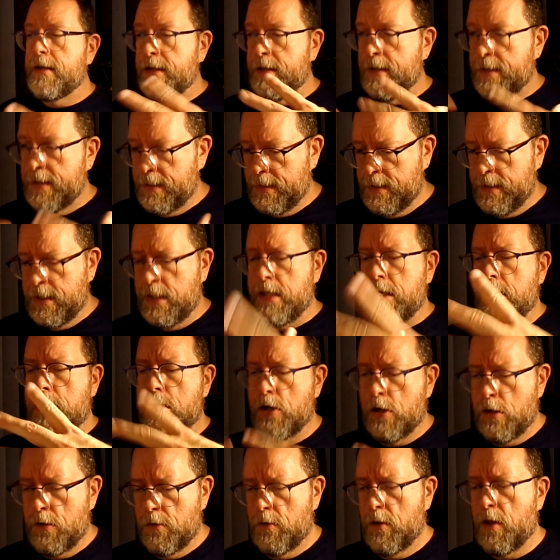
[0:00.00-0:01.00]
the
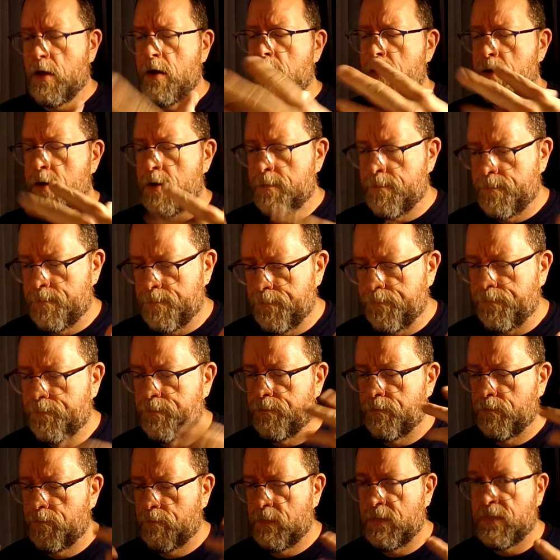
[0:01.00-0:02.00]

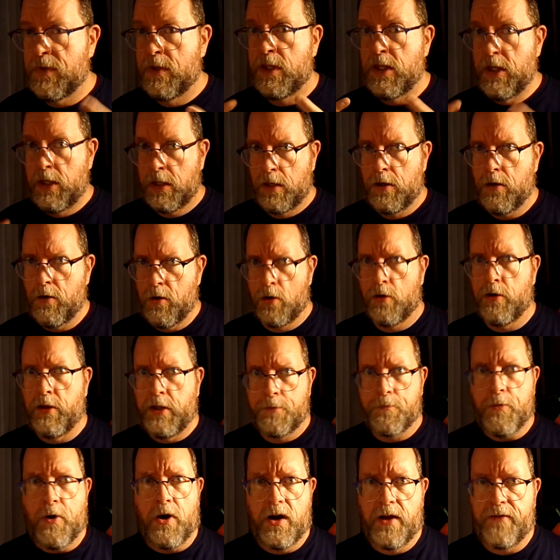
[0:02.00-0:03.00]
early
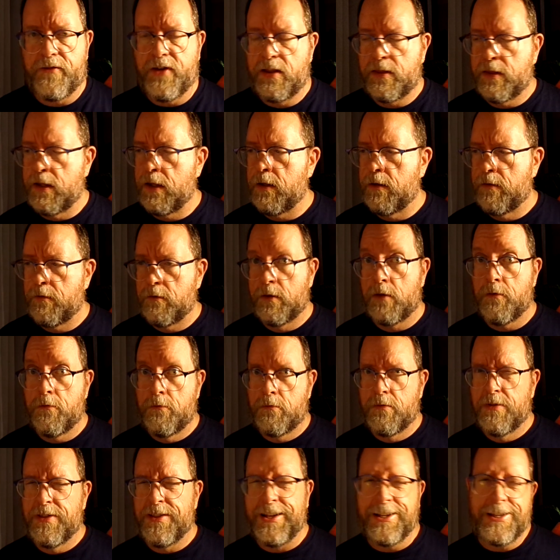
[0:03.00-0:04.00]
part of it.
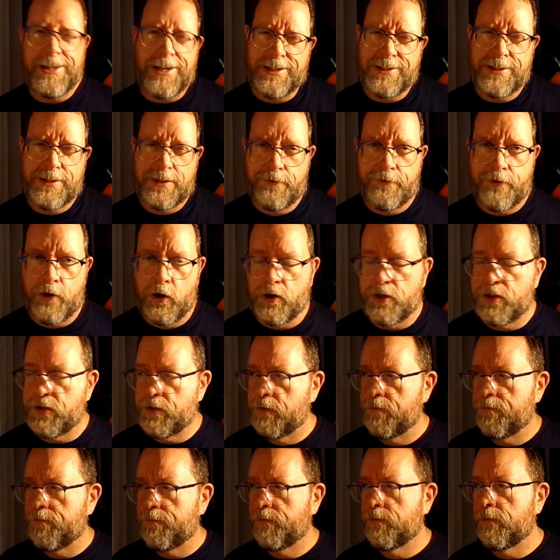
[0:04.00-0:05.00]
I guess the verse.
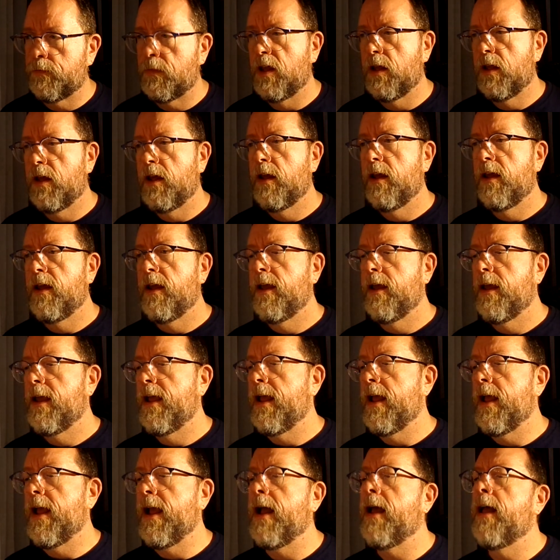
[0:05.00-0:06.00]

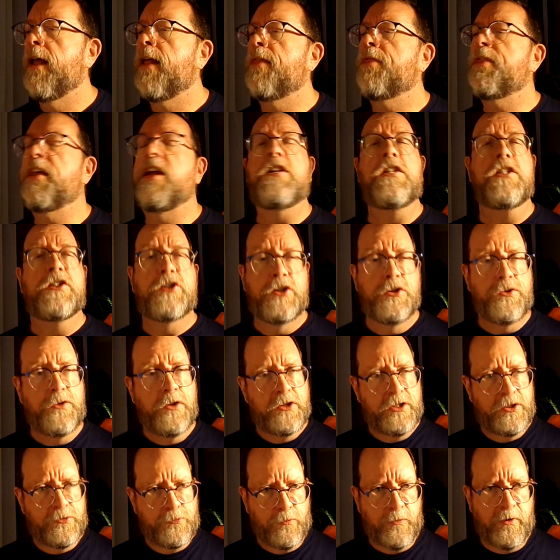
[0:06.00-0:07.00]
They just do
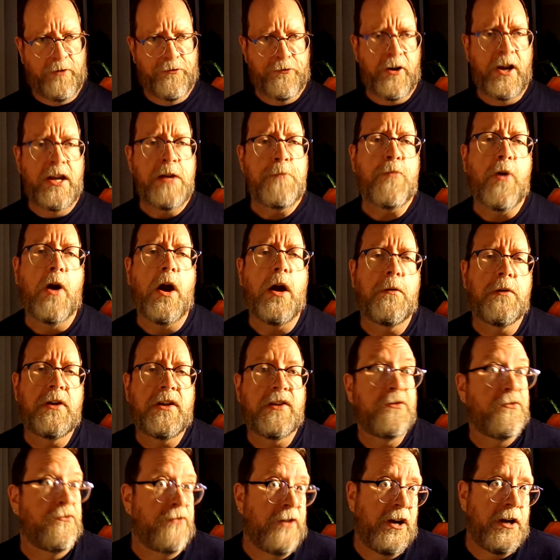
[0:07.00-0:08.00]
this refrain part because
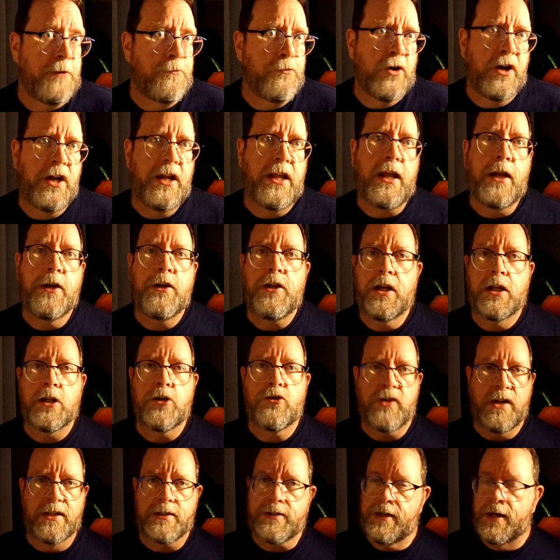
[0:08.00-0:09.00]
it's very pretty, and you can
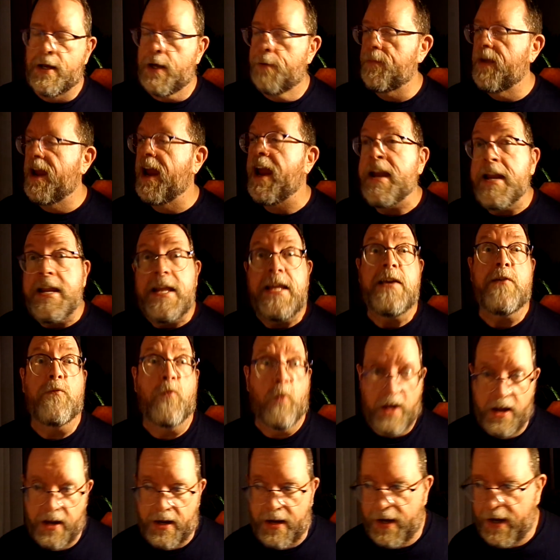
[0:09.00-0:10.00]
dress it up
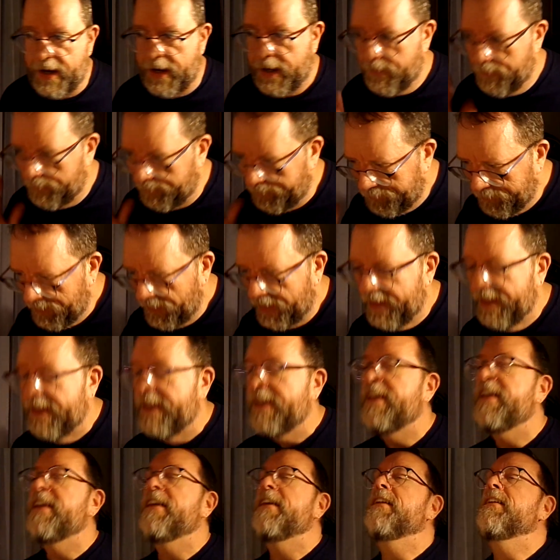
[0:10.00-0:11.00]
anyway.
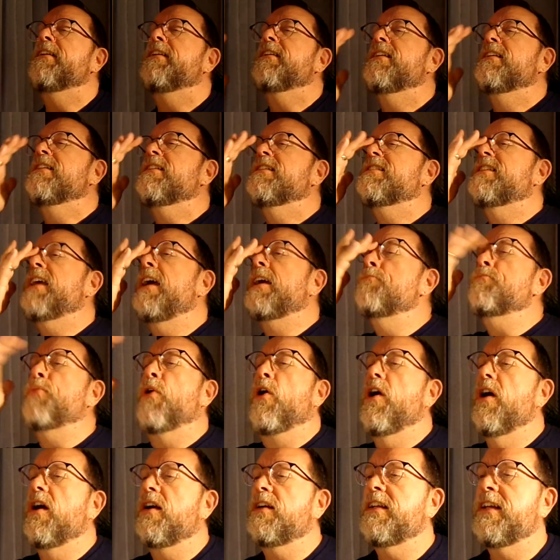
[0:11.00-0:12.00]
Second
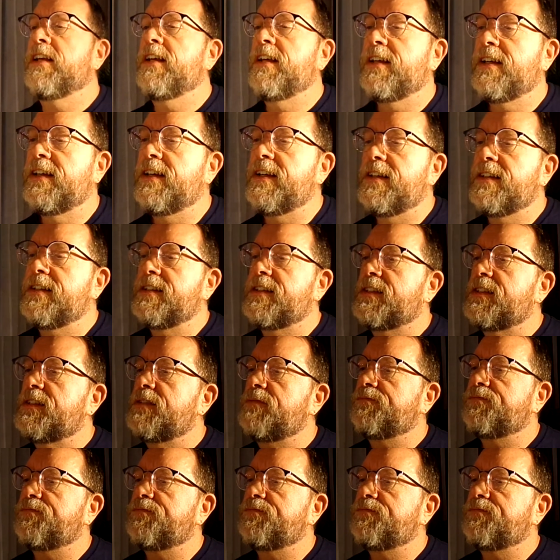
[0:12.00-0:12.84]
part is.